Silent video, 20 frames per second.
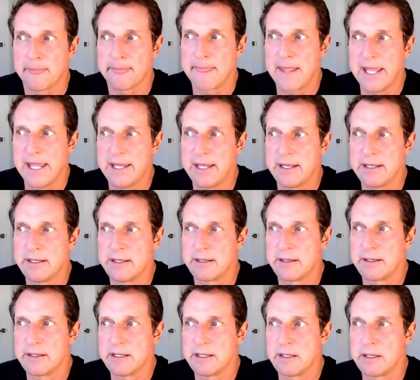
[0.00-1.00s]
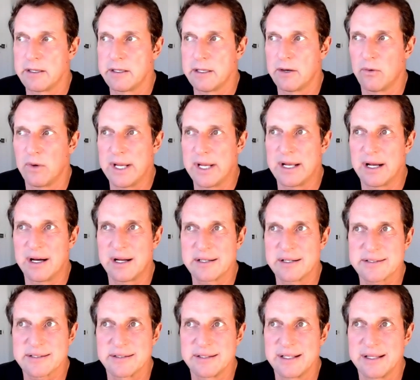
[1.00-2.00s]
and you know, and
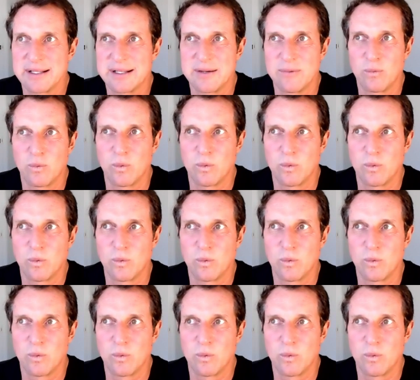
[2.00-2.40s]
honestly, like it,